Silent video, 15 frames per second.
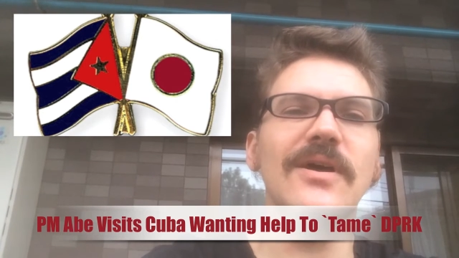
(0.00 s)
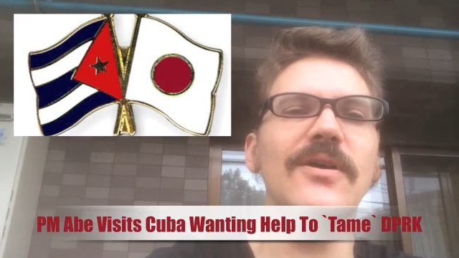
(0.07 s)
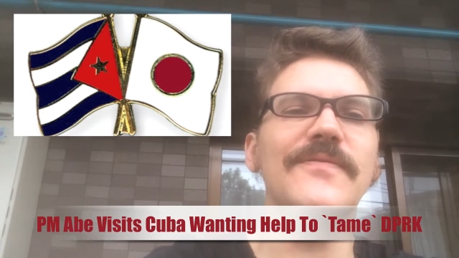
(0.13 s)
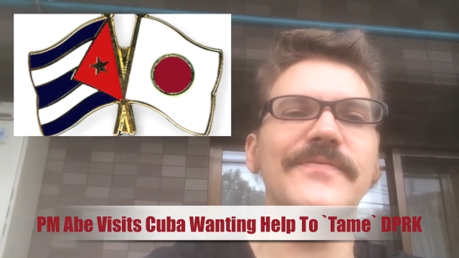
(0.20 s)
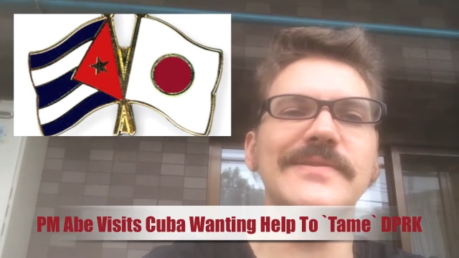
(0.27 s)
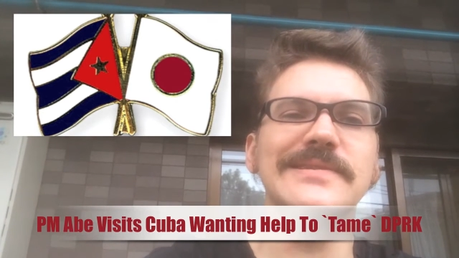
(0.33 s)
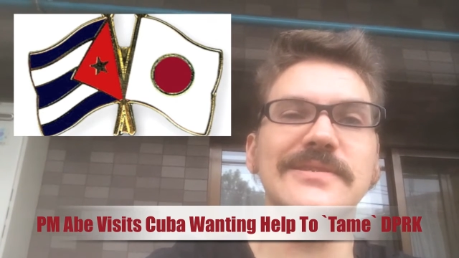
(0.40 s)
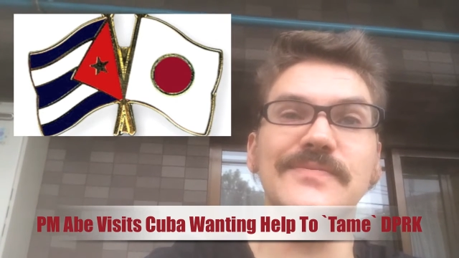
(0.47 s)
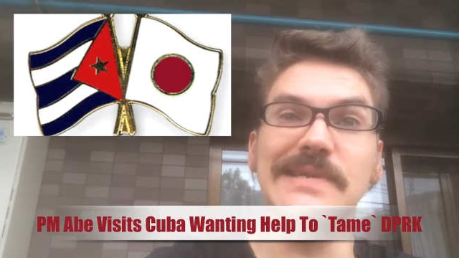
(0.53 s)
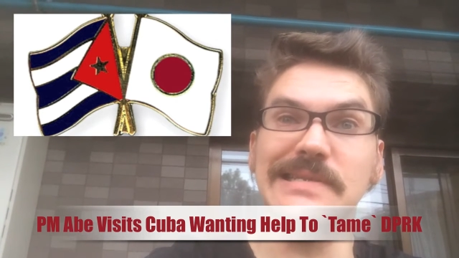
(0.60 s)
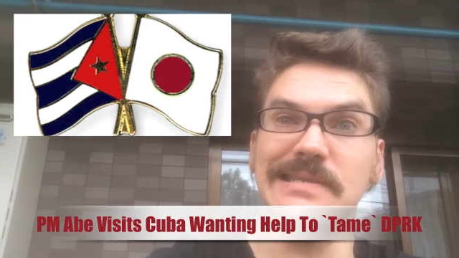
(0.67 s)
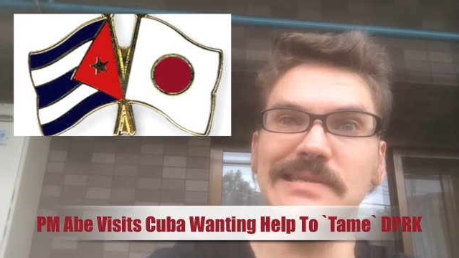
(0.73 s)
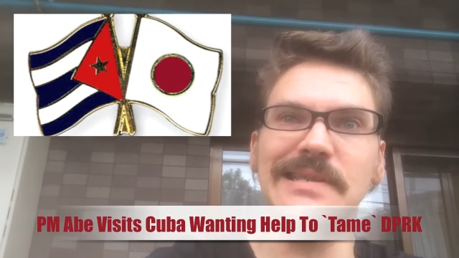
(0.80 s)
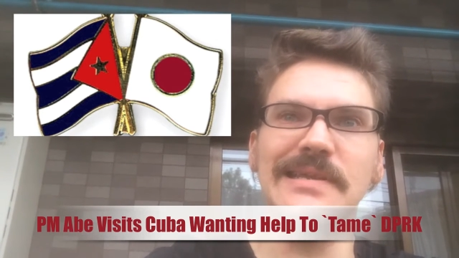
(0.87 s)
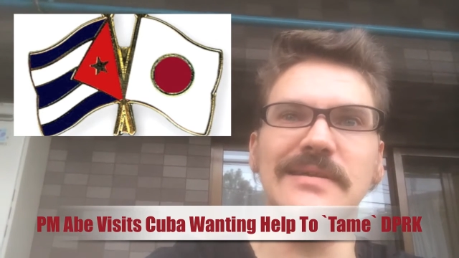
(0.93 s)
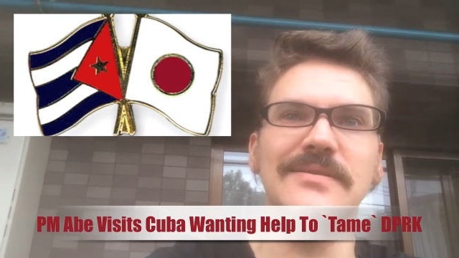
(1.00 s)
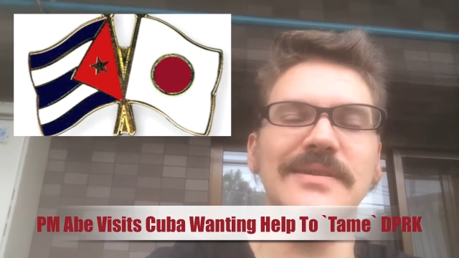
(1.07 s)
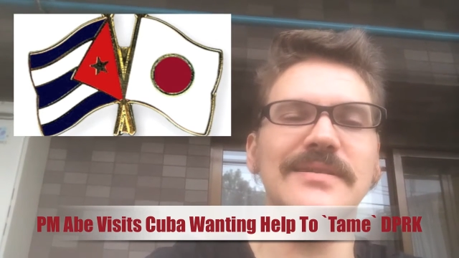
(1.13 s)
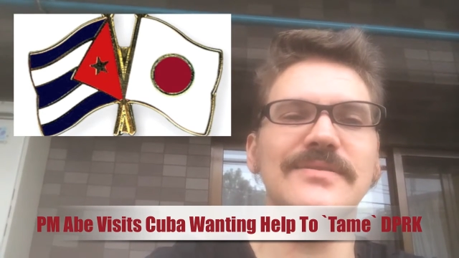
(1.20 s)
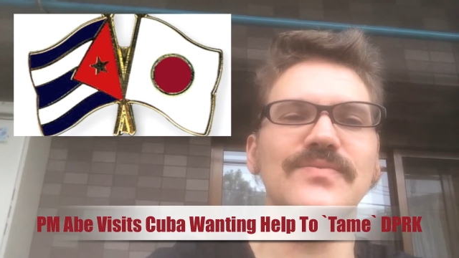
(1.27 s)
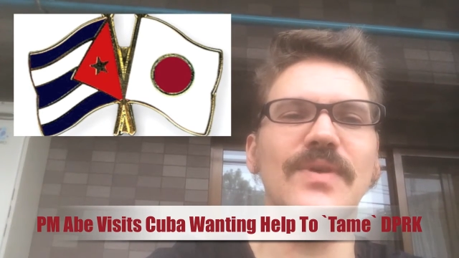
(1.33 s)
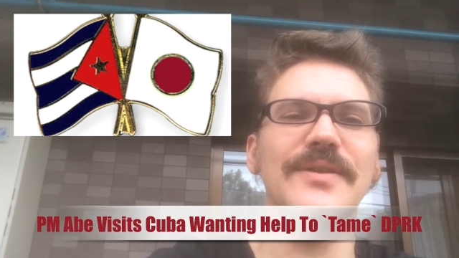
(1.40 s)
offering to sweeten the deal.
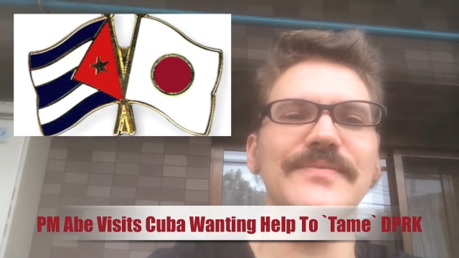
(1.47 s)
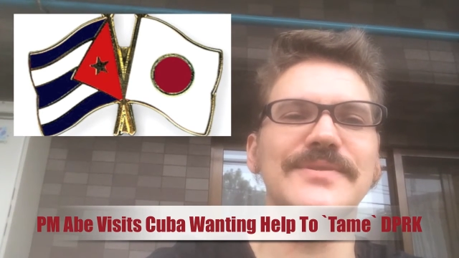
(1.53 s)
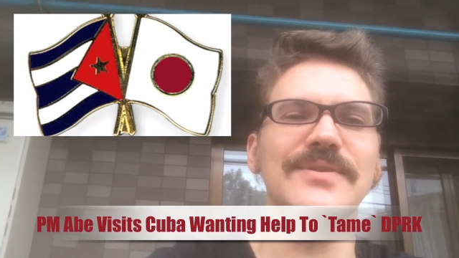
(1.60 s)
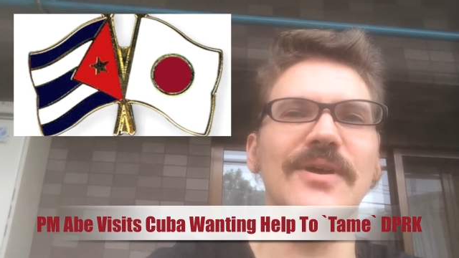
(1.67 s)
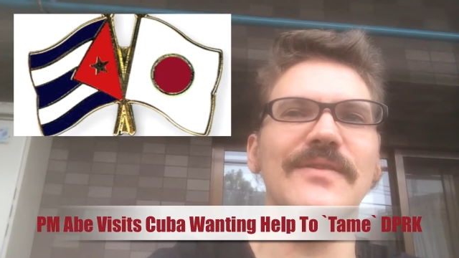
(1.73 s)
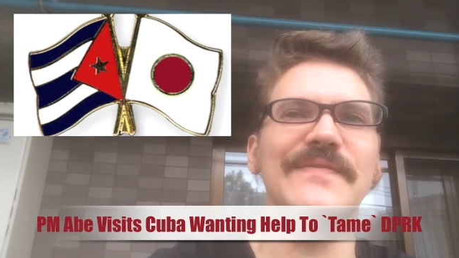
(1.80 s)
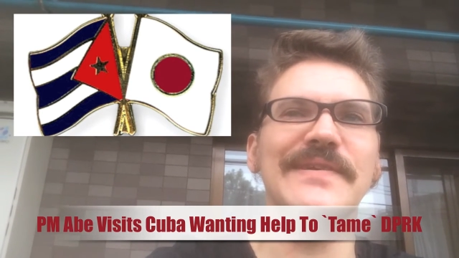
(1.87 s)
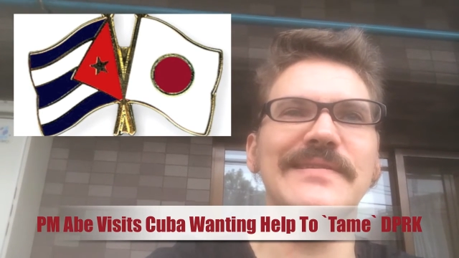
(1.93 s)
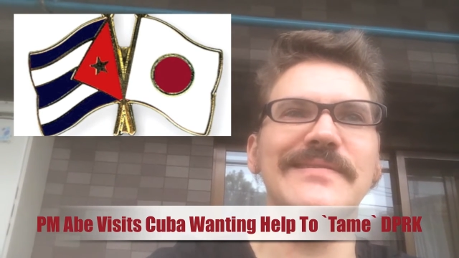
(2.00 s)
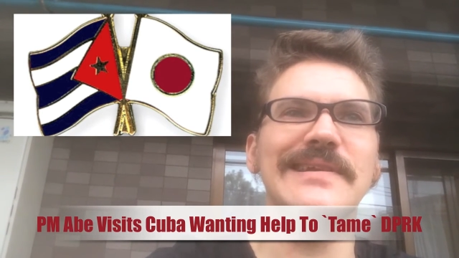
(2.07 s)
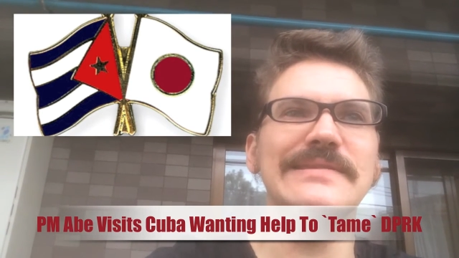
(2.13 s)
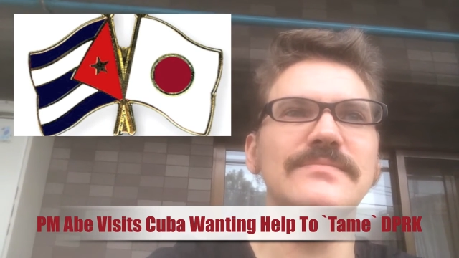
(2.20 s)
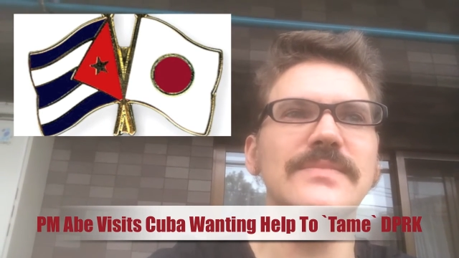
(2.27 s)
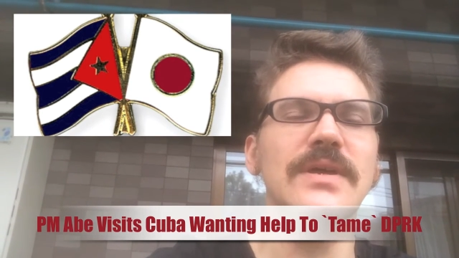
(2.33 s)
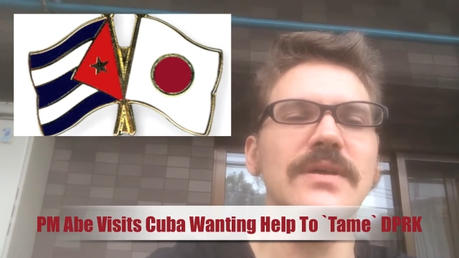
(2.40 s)
Here's what he was offering, right?